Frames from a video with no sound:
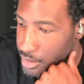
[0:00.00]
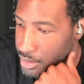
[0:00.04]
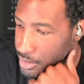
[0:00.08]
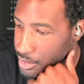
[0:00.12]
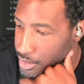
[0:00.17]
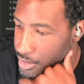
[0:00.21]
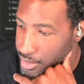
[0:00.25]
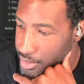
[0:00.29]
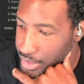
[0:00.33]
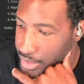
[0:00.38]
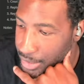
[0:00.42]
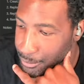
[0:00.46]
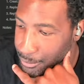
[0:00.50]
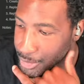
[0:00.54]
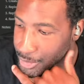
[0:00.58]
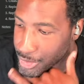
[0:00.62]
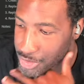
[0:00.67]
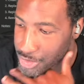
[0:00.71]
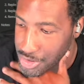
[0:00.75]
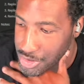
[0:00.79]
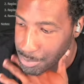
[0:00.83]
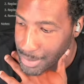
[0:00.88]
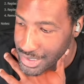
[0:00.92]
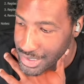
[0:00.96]
Never
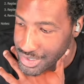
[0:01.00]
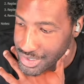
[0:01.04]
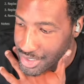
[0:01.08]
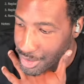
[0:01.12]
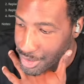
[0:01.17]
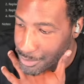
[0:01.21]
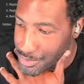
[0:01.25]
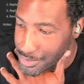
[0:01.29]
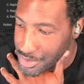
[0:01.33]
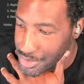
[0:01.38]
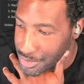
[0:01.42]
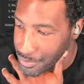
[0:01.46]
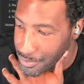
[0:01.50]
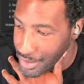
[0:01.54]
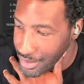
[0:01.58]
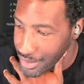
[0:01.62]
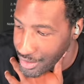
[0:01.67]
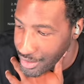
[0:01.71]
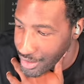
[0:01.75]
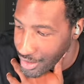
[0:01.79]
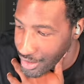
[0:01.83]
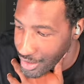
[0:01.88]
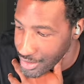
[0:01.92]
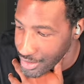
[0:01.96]
used it myself. Just found
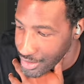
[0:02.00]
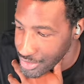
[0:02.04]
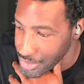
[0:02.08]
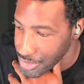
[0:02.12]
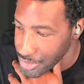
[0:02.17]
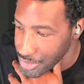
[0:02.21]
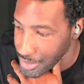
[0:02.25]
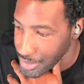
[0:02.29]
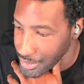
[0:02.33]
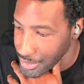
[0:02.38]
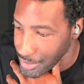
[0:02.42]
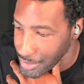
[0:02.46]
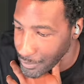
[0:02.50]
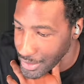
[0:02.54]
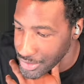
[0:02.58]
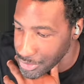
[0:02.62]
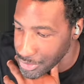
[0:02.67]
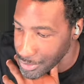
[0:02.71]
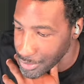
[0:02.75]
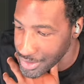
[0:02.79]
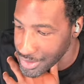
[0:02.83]
it odd. You still have to write joins